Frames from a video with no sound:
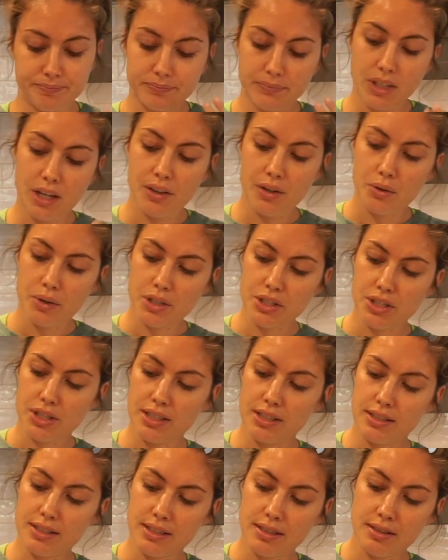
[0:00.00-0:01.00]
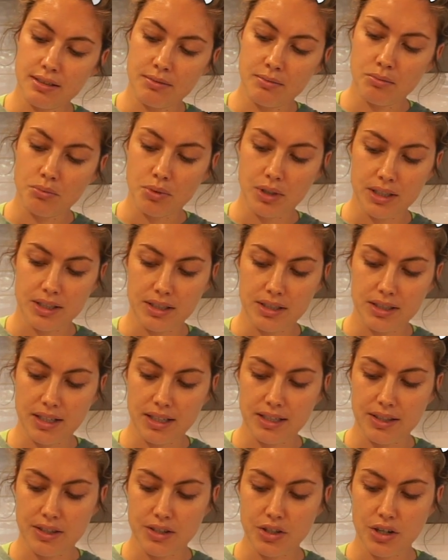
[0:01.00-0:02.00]
Other questions: what is the size
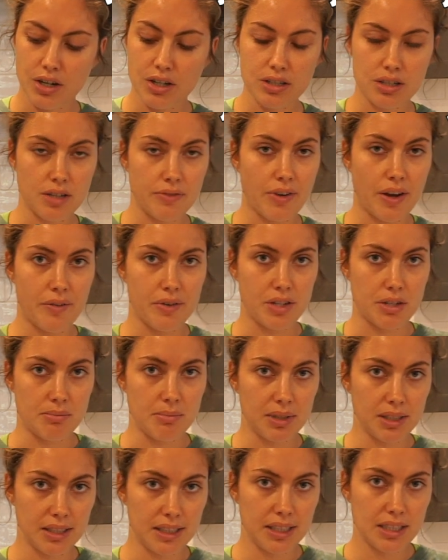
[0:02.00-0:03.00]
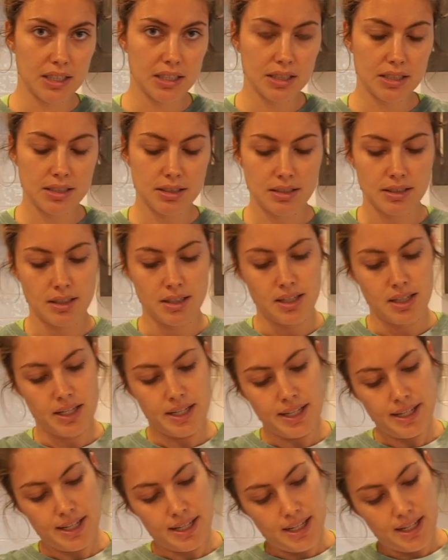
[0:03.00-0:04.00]
of the jars? They're 500 milliliters.
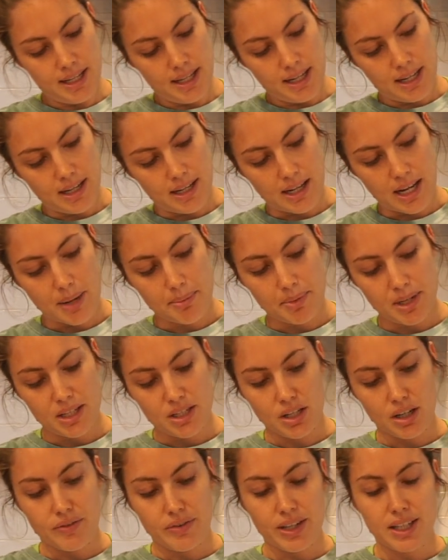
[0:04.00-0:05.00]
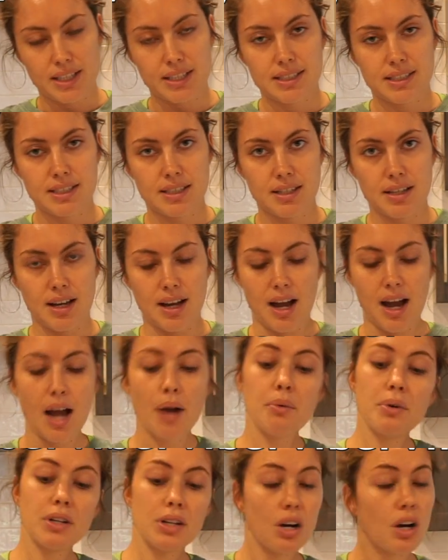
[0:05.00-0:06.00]
How many servings? I
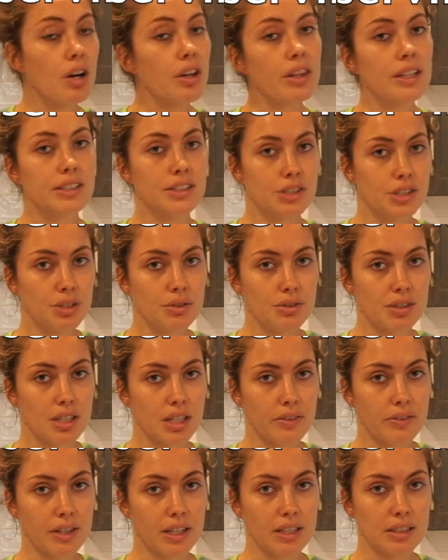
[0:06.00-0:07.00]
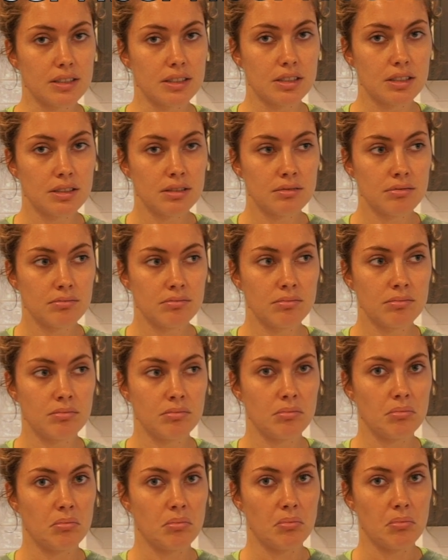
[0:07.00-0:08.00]
would call this 2 servings
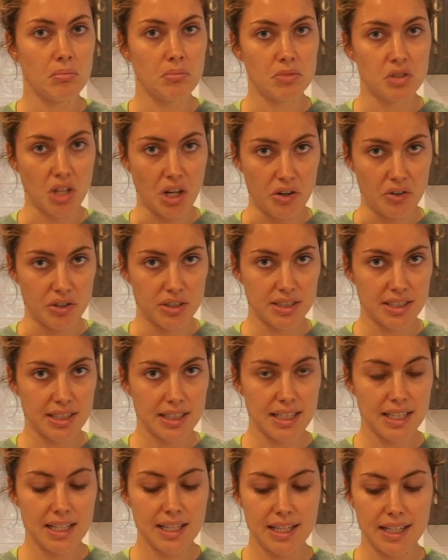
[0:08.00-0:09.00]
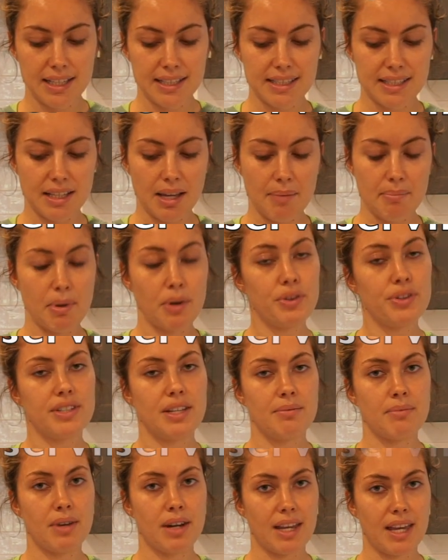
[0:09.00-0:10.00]
generously. It's about the same
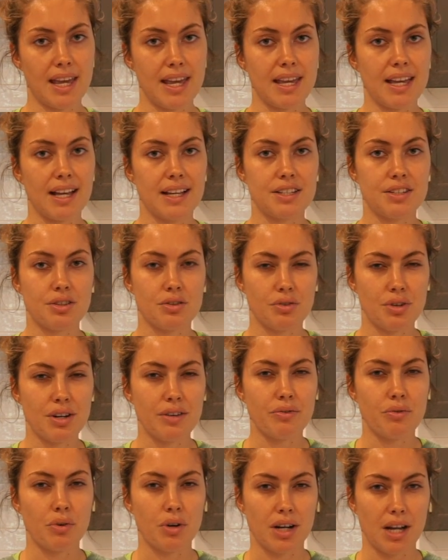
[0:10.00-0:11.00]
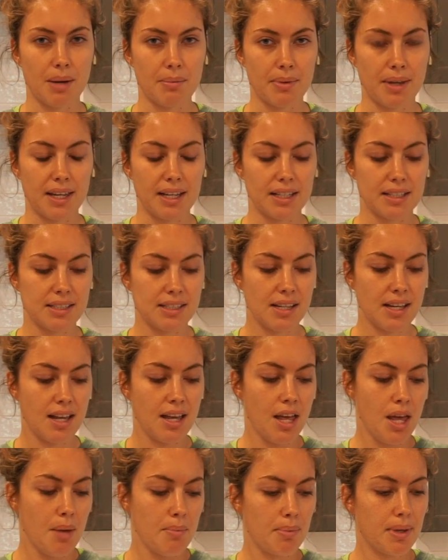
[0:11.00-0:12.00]
amount of cake as 3 to 4 cupcakes.
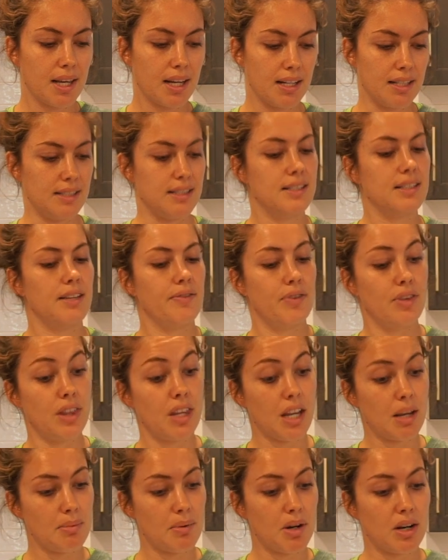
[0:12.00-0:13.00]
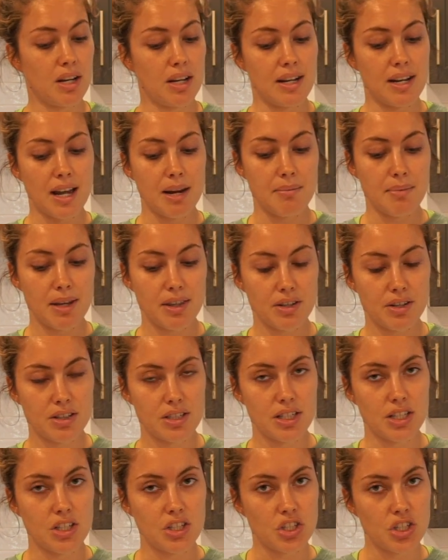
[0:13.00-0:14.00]
Because if you think about it, a 9 by
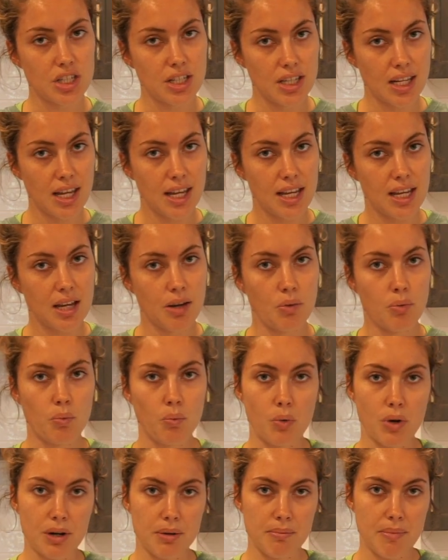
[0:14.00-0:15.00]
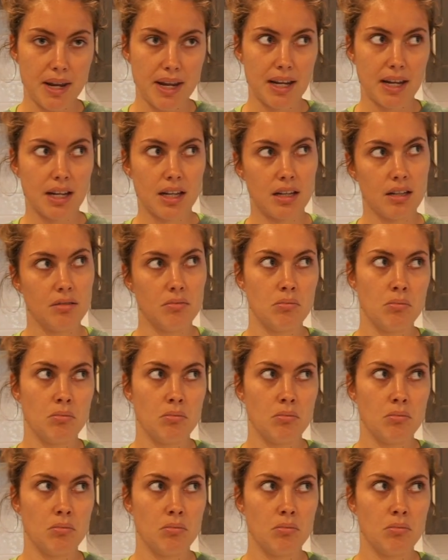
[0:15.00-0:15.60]
13 sheet cake would make